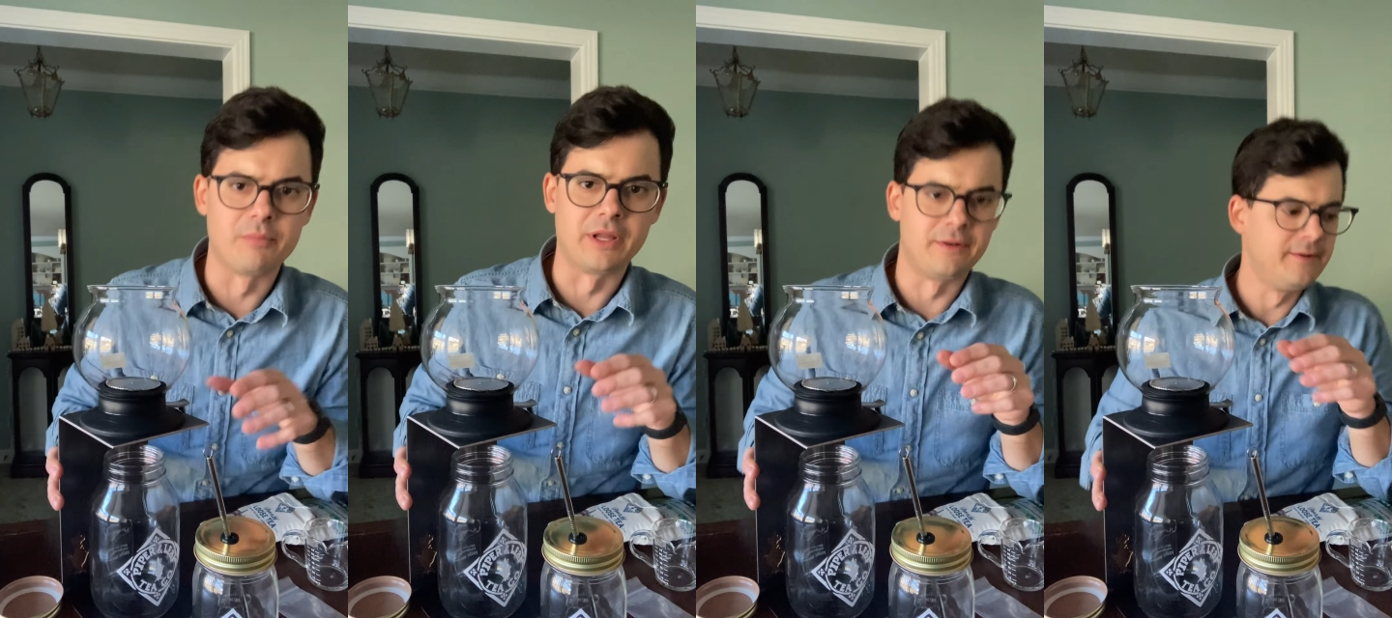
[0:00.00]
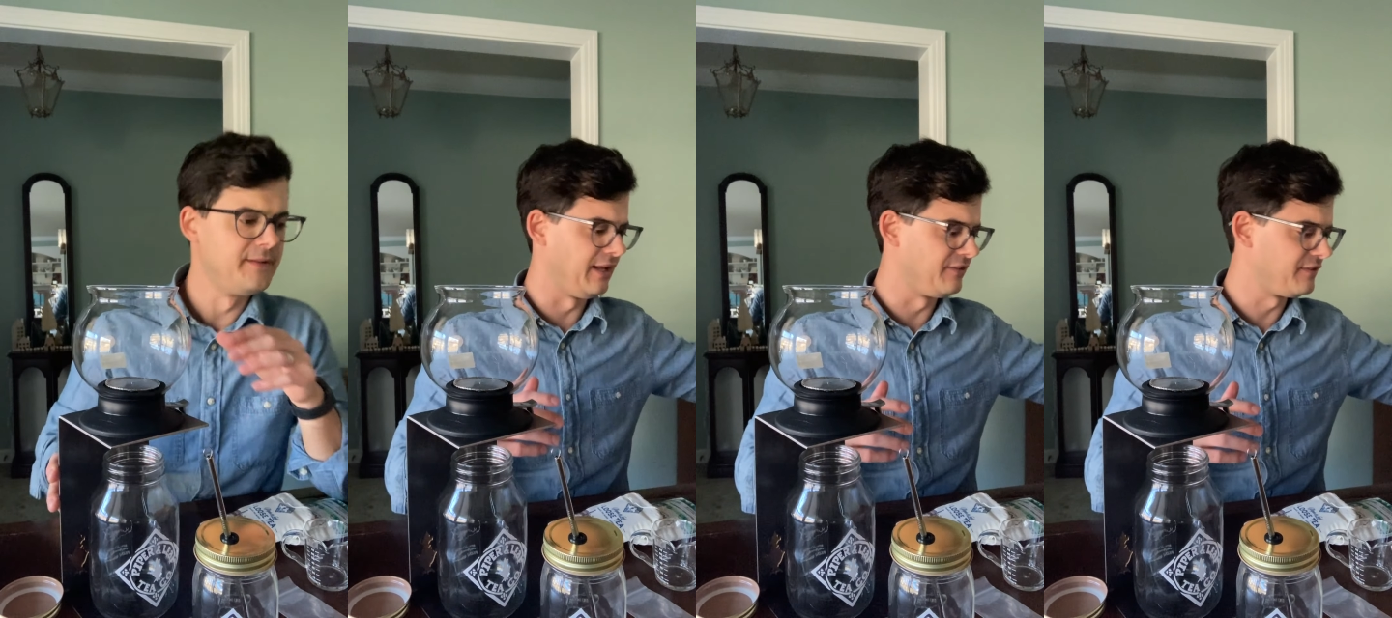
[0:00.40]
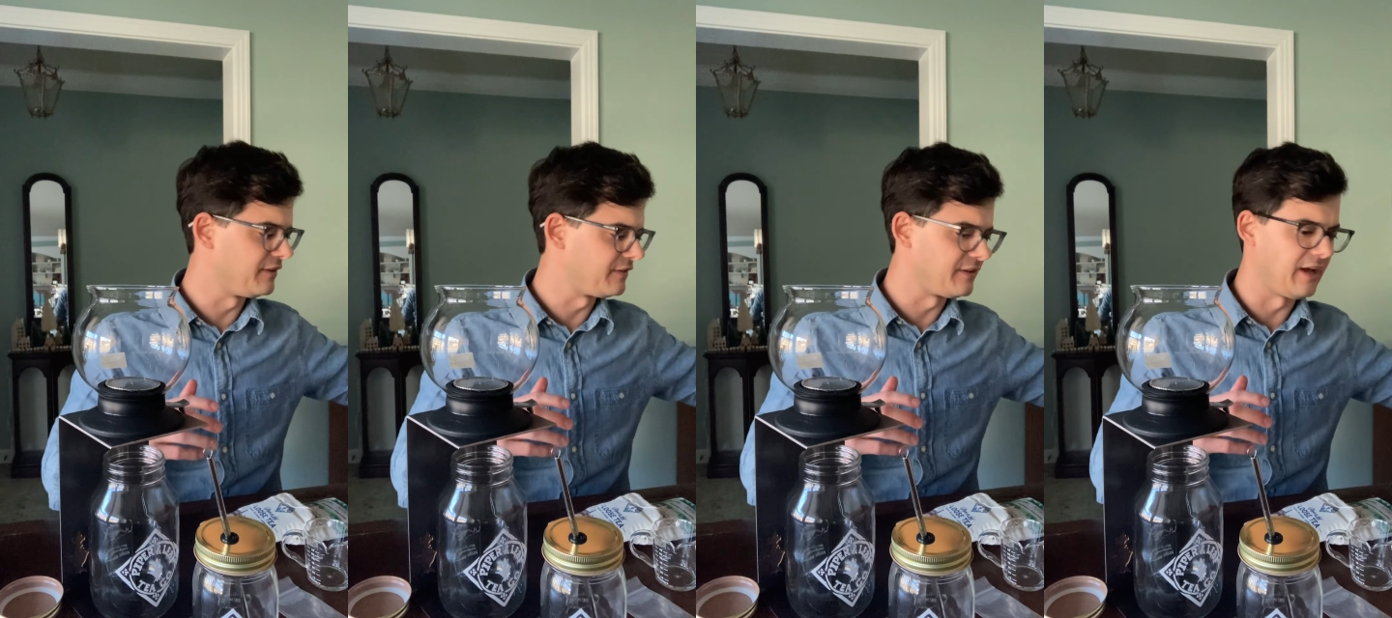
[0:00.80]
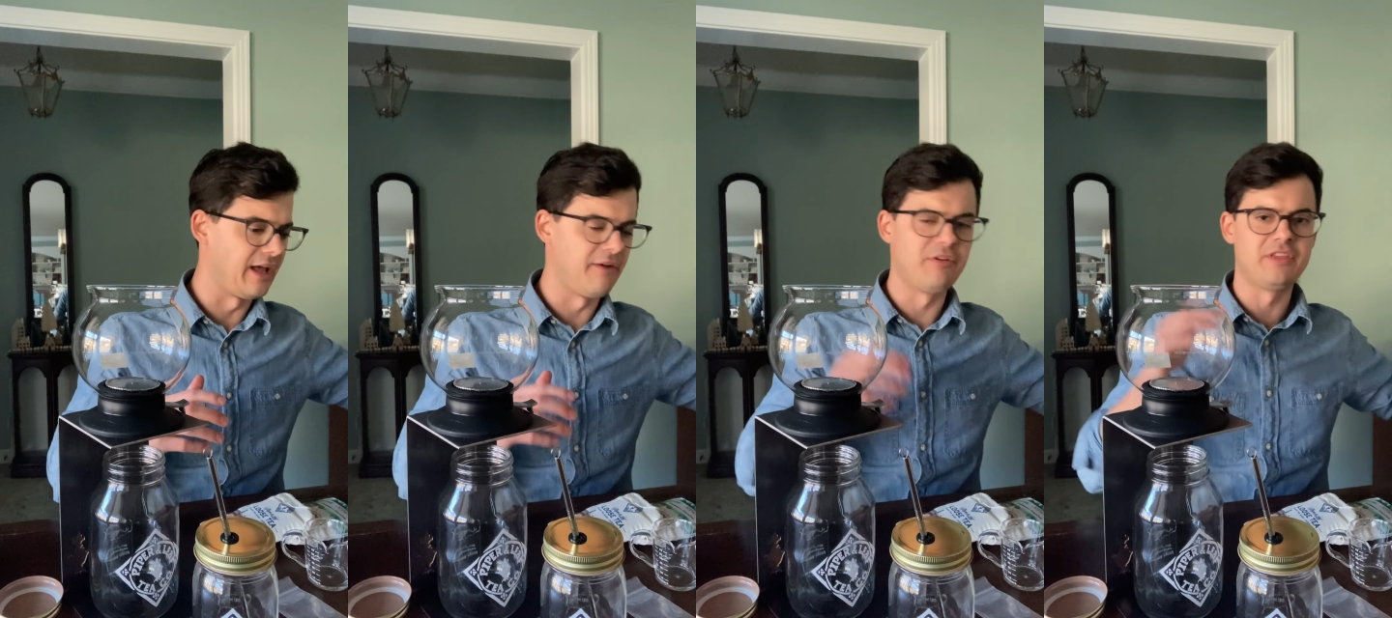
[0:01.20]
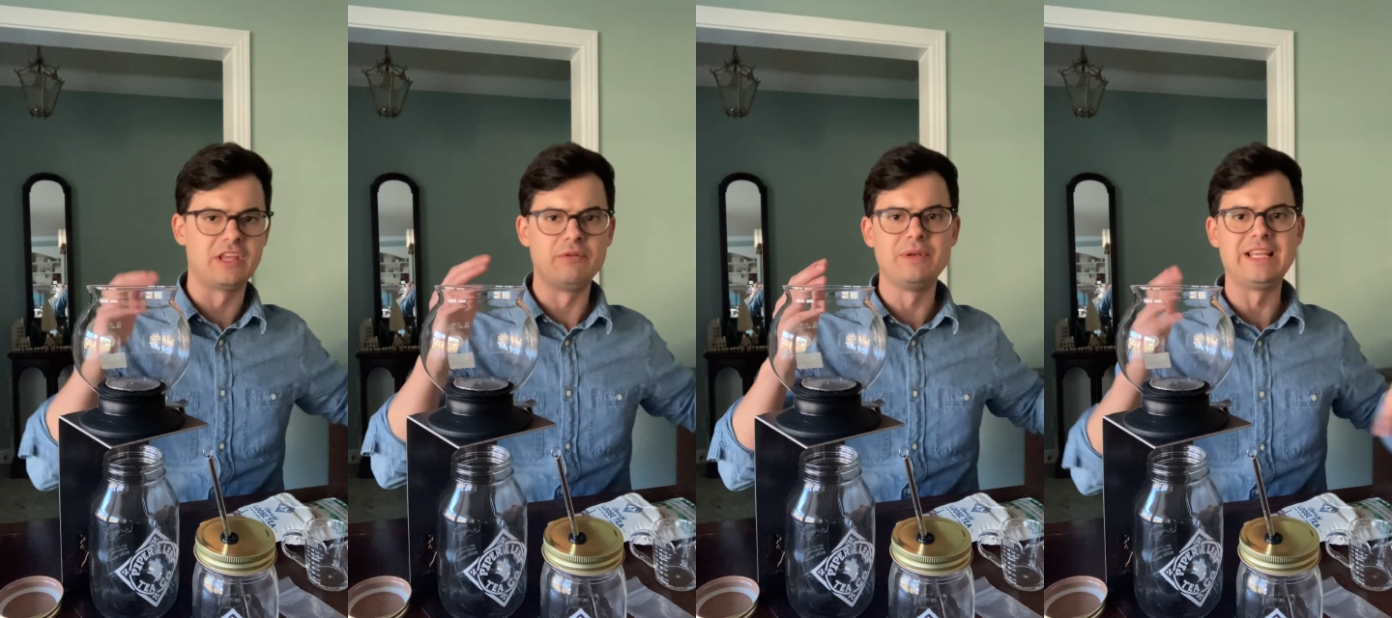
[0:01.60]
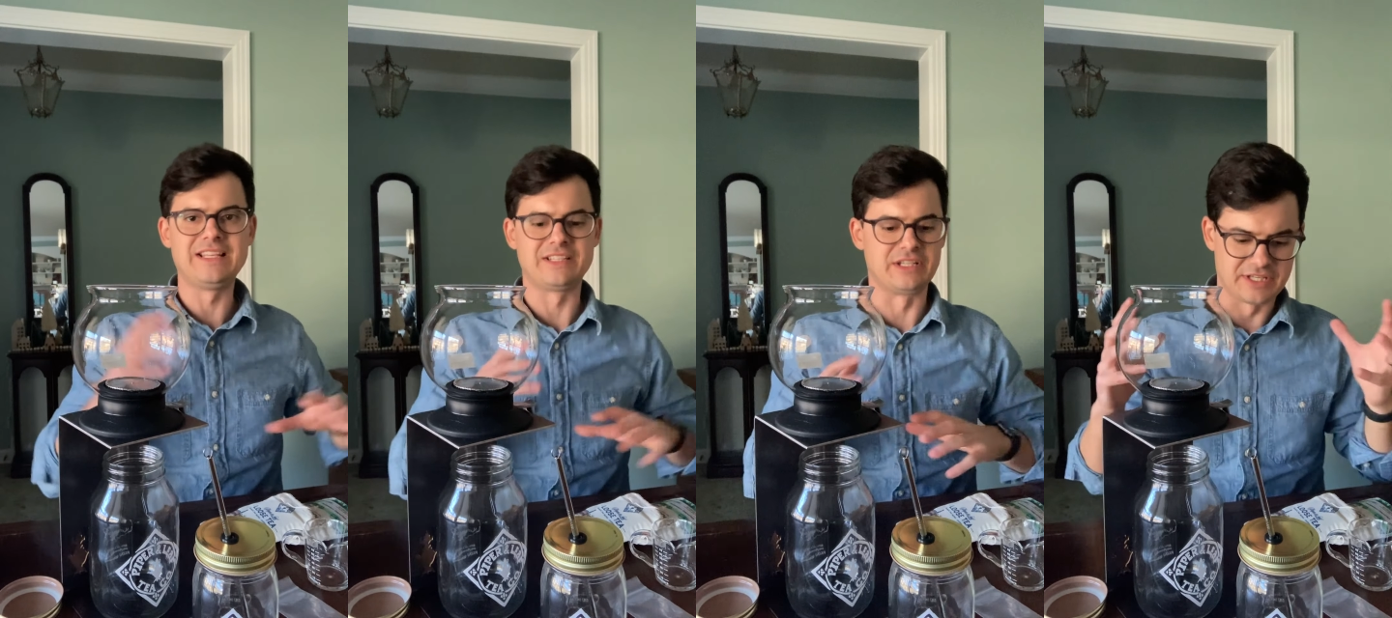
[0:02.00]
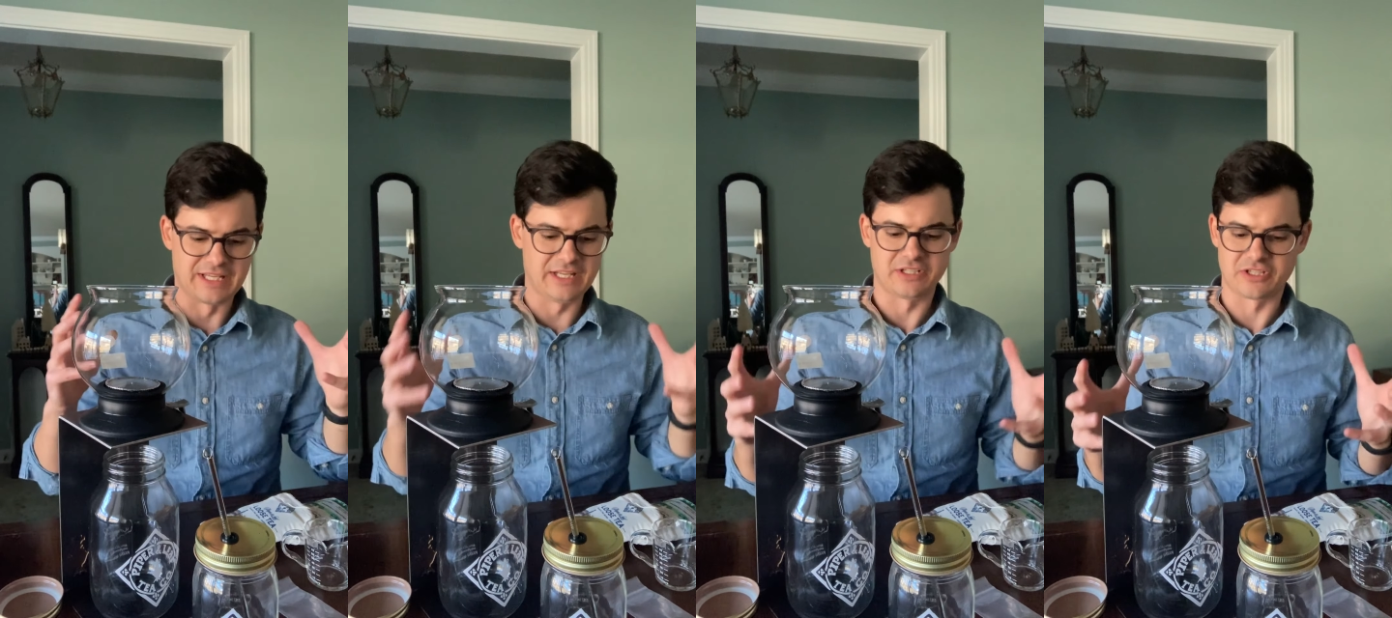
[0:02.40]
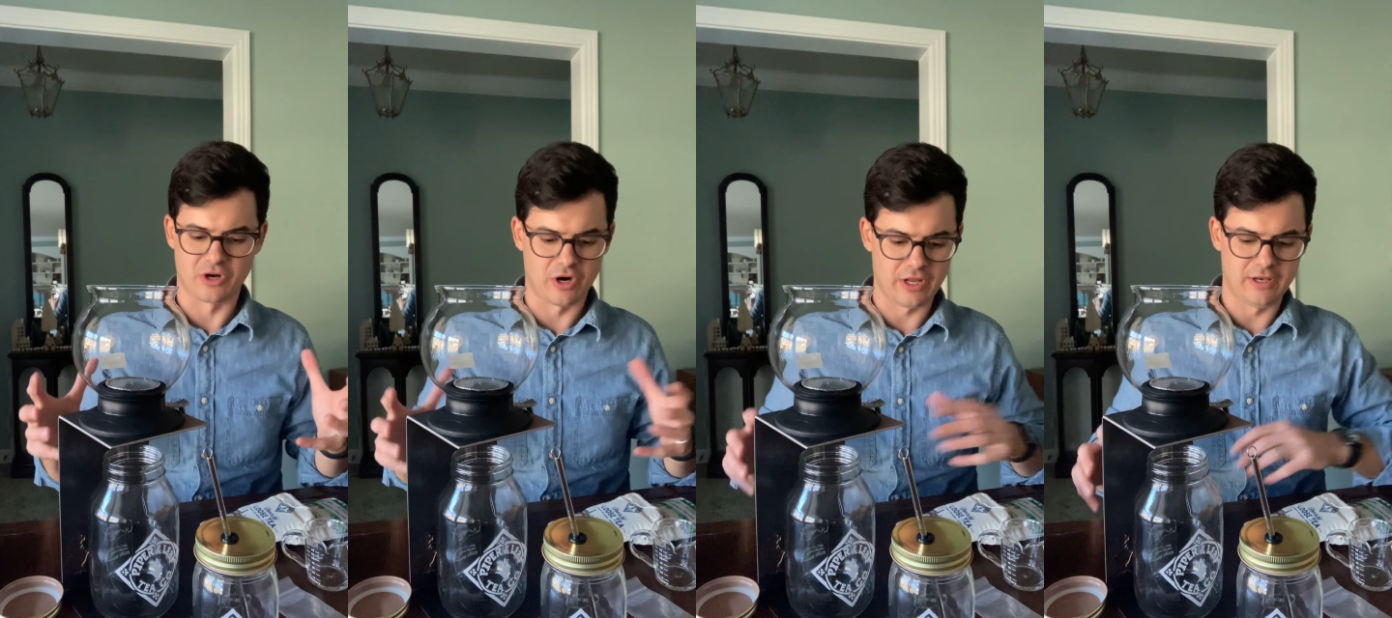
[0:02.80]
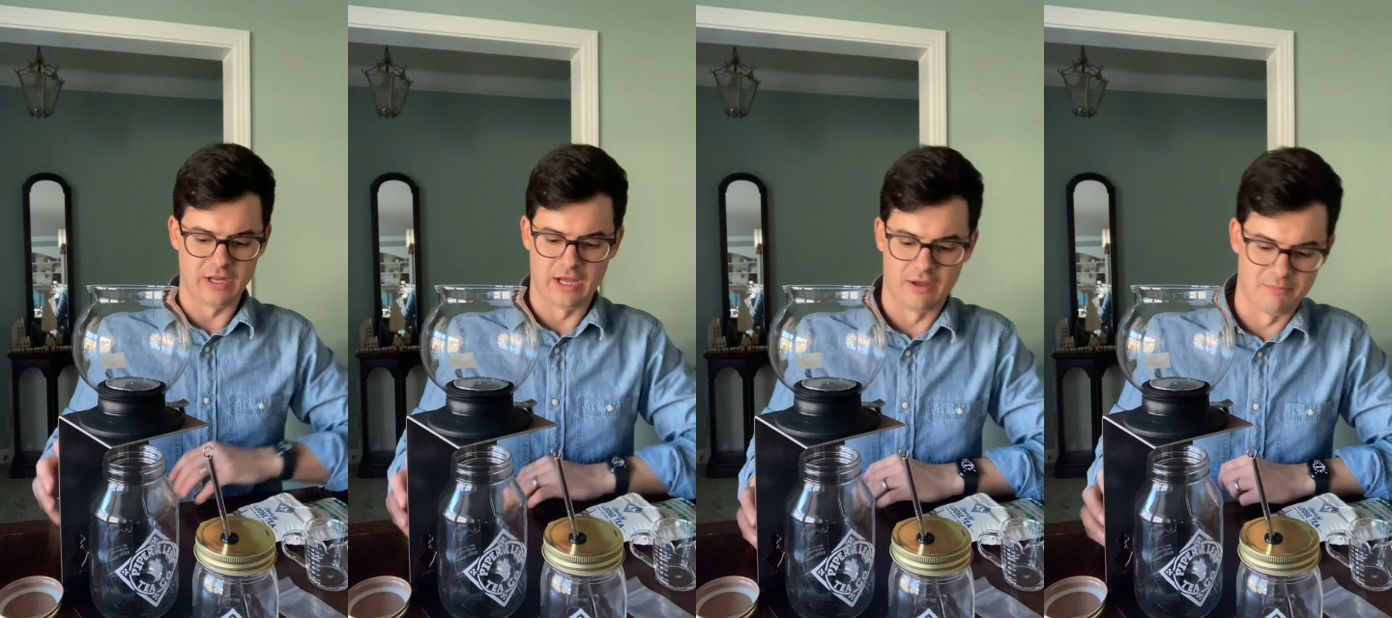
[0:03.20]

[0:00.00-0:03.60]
but it's just everything you need to get started